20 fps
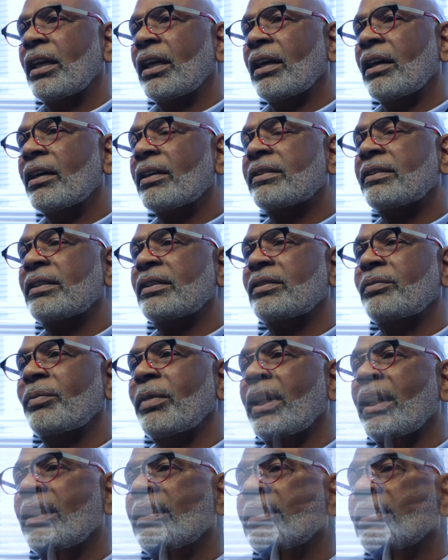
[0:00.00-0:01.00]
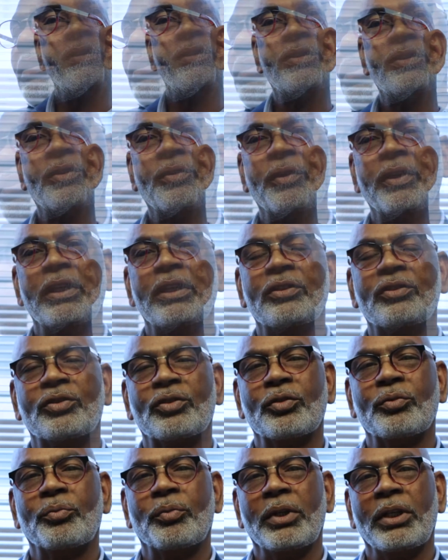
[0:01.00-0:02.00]
Us as men, screening
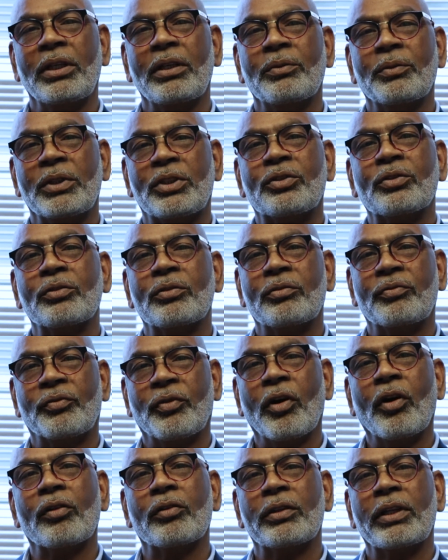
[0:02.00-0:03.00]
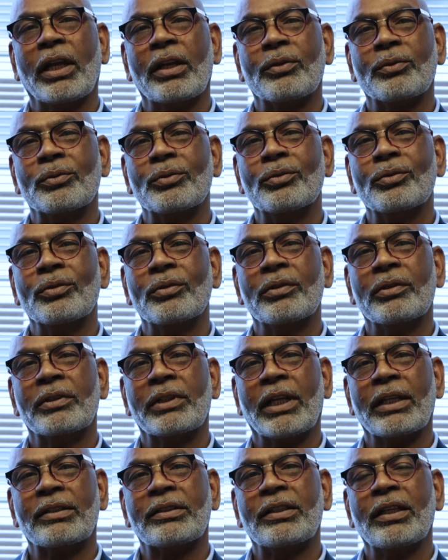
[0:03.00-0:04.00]
we should follow that rule,
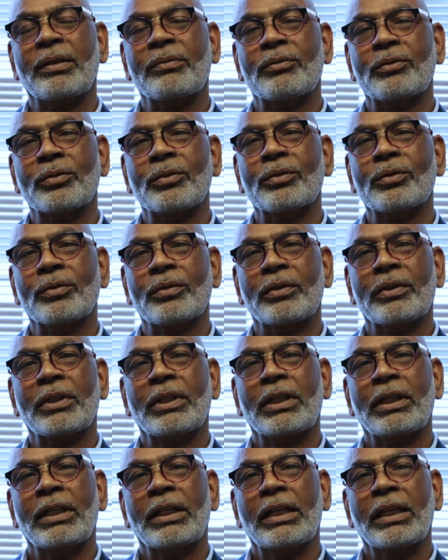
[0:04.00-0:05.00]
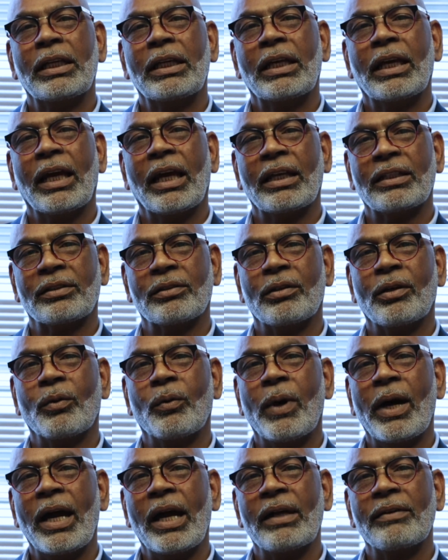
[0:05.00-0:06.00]
that same rule, as our
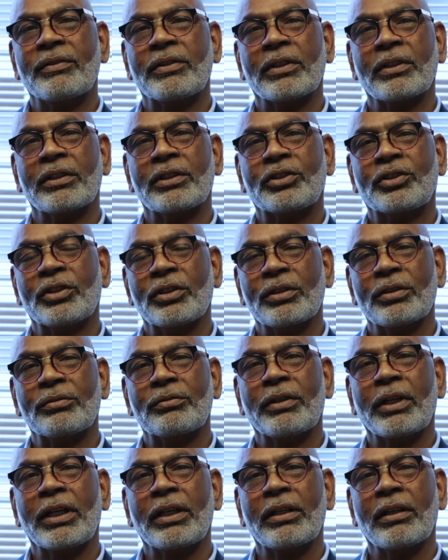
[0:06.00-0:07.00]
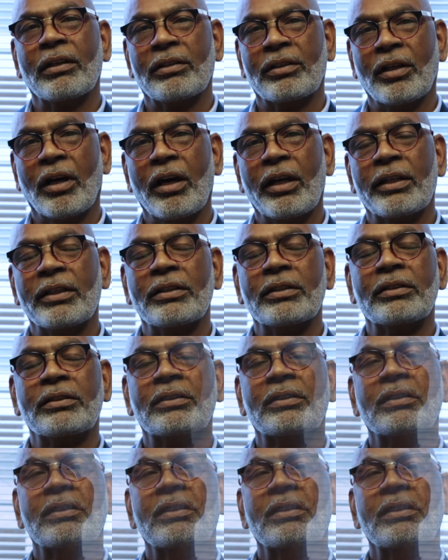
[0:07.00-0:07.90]
wives, our children, our daughters,